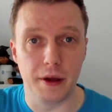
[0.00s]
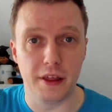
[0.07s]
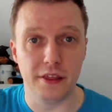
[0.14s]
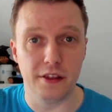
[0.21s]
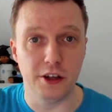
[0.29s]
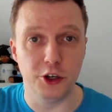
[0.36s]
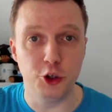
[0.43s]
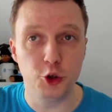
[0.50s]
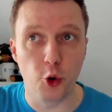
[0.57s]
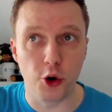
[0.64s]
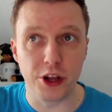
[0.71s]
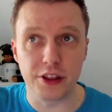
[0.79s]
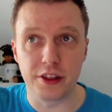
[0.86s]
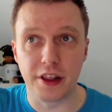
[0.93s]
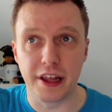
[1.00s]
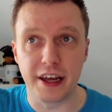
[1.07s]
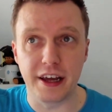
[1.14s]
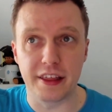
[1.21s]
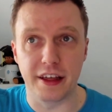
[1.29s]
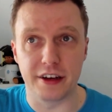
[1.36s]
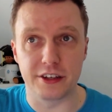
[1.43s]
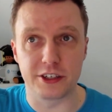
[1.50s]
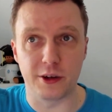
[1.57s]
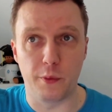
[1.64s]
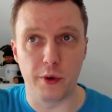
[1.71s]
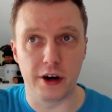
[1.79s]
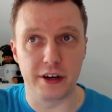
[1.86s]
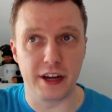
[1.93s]
in the join link that is
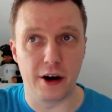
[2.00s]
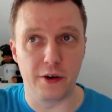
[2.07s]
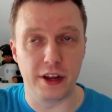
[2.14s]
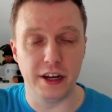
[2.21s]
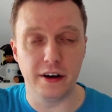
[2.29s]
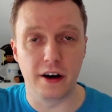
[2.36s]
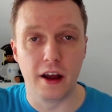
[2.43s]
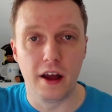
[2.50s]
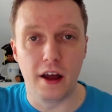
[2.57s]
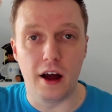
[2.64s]
somewhere down here.